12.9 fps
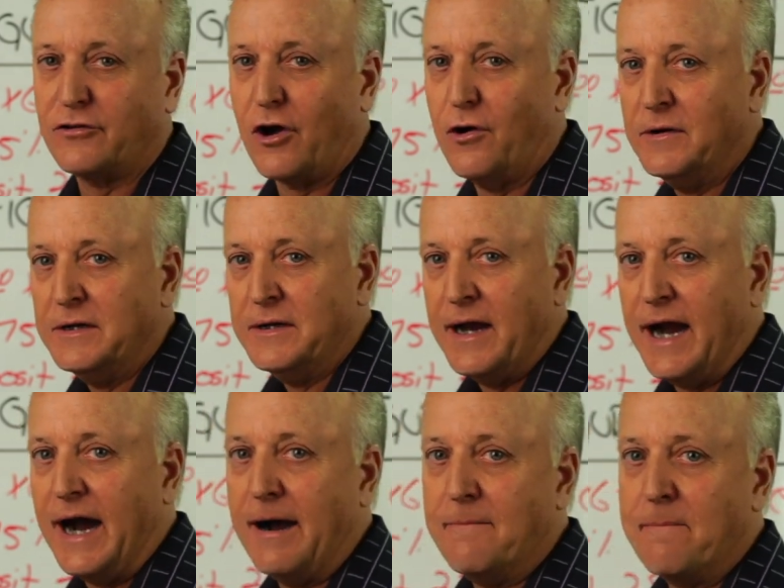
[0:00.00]
So
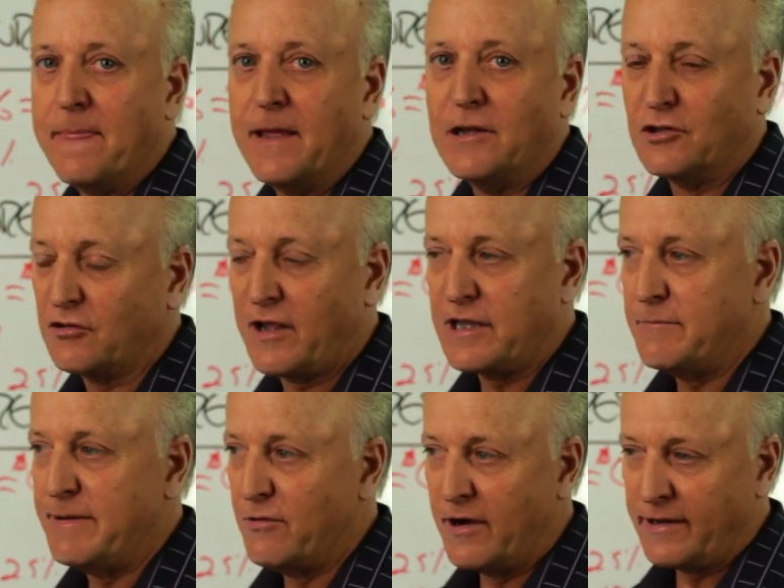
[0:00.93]
um, just like
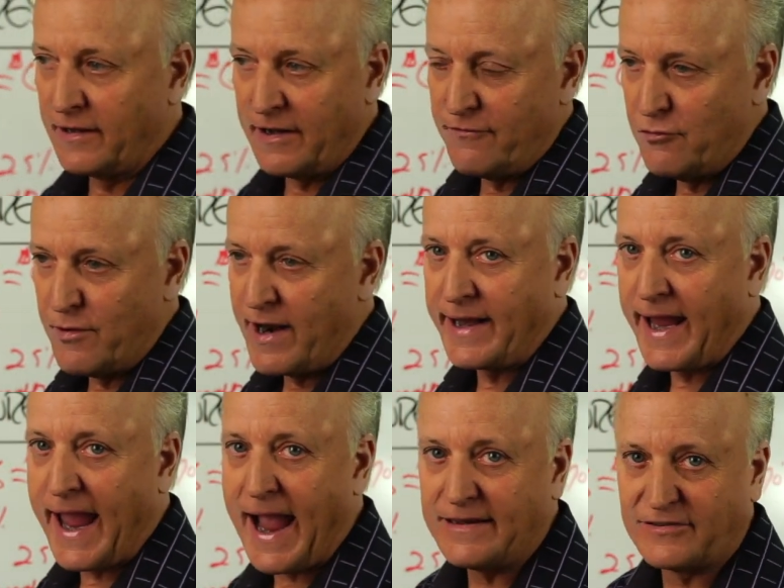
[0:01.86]
you'd be running, a, if you ran a
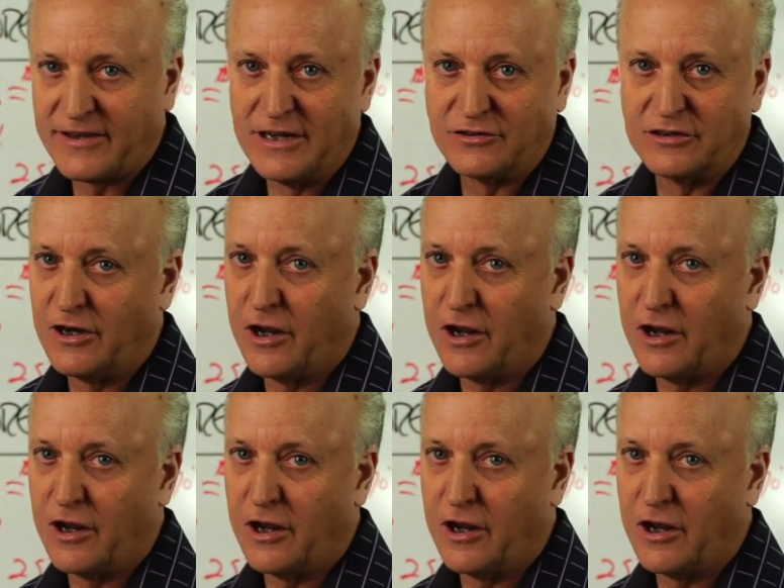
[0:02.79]
gas station,